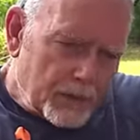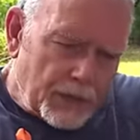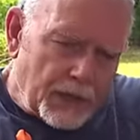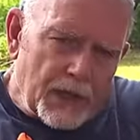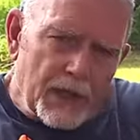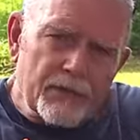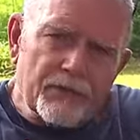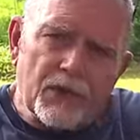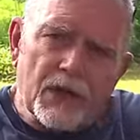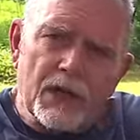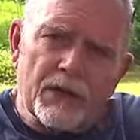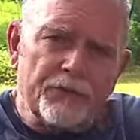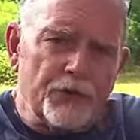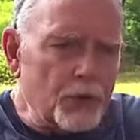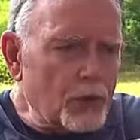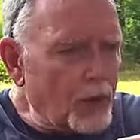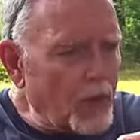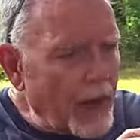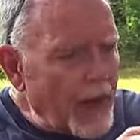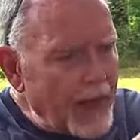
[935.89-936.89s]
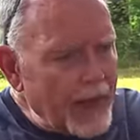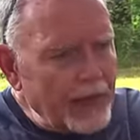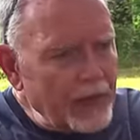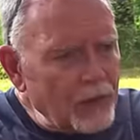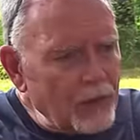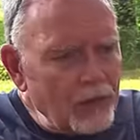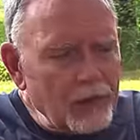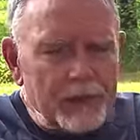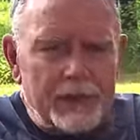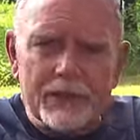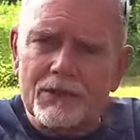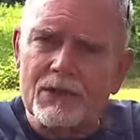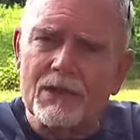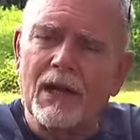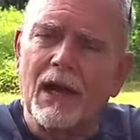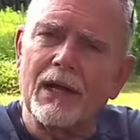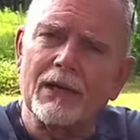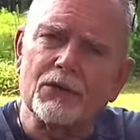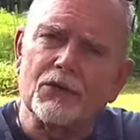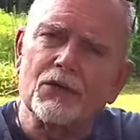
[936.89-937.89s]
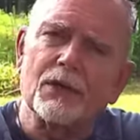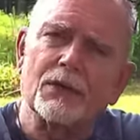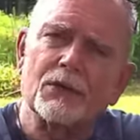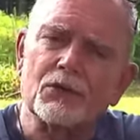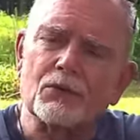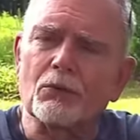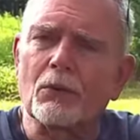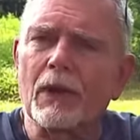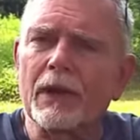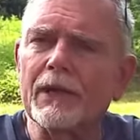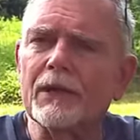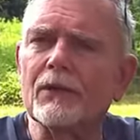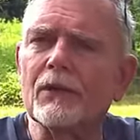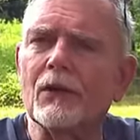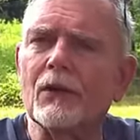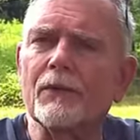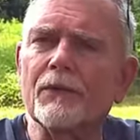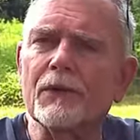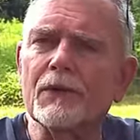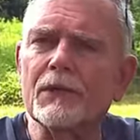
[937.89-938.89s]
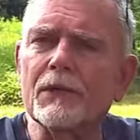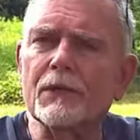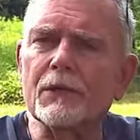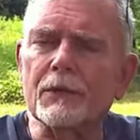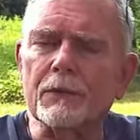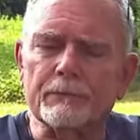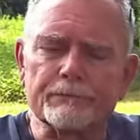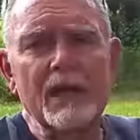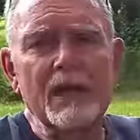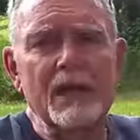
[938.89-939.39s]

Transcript: even if your angle is not just right on the deer.